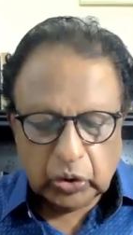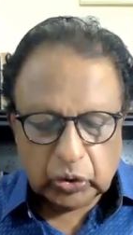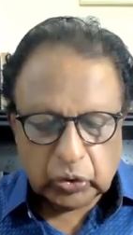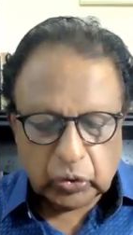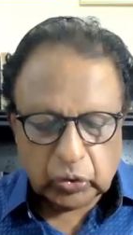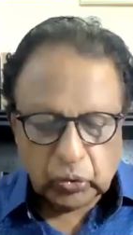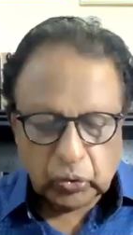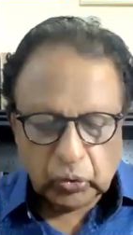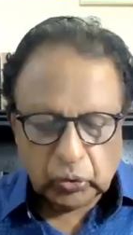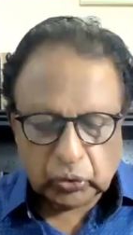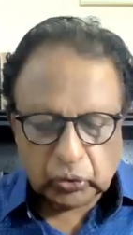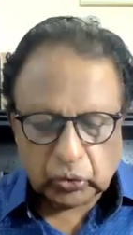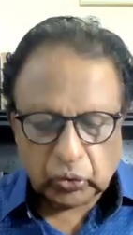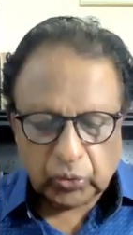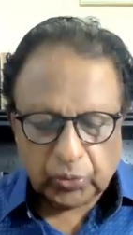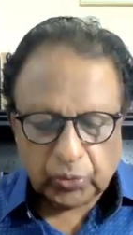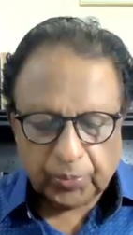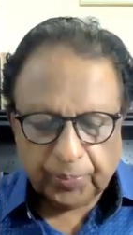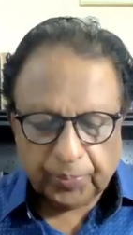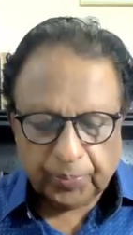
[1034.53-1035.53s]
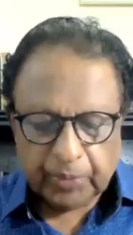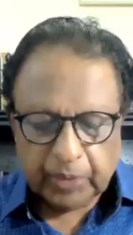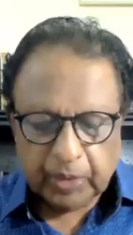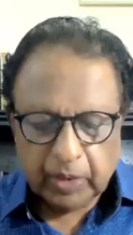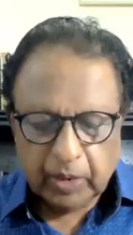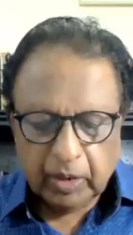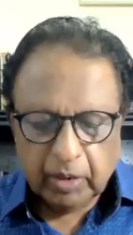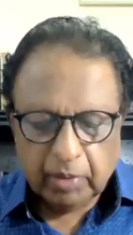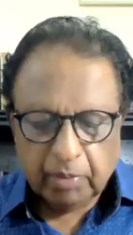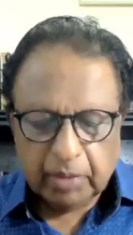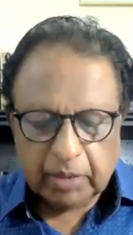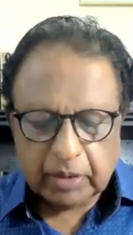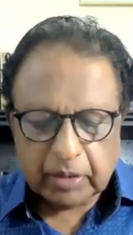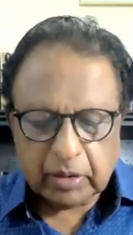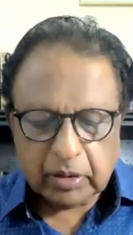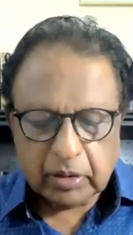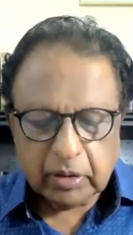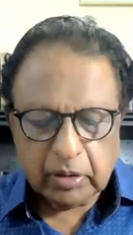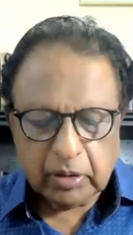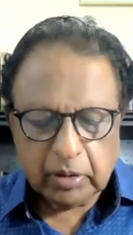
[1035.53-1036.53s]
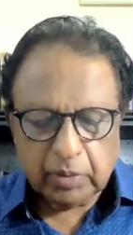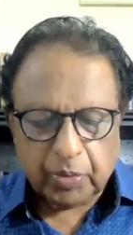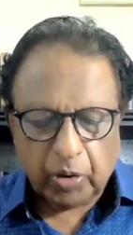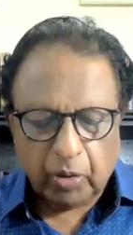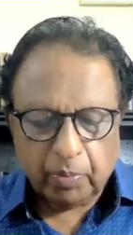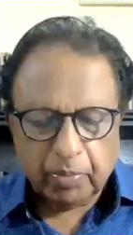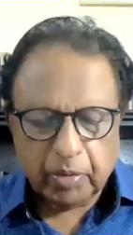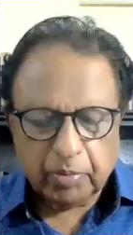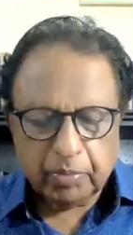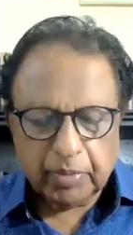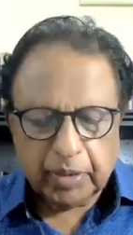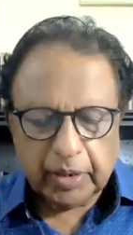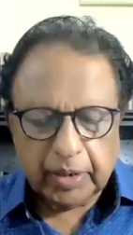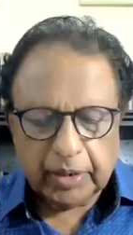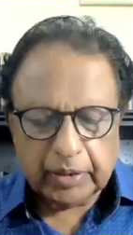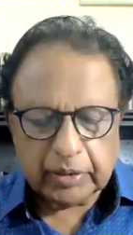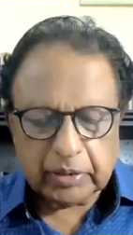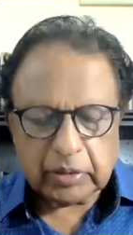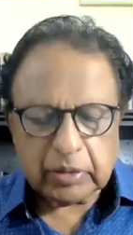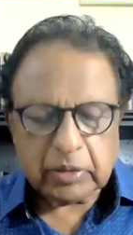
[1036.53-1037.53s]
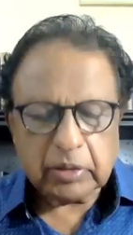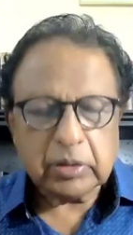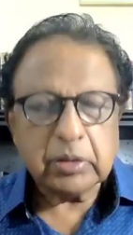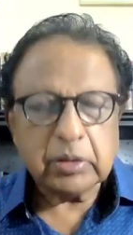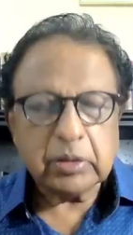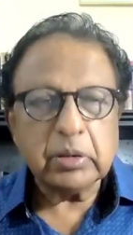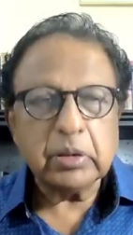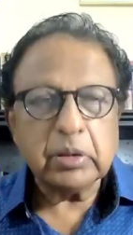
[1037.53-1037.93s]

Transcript: to do so. But the problem is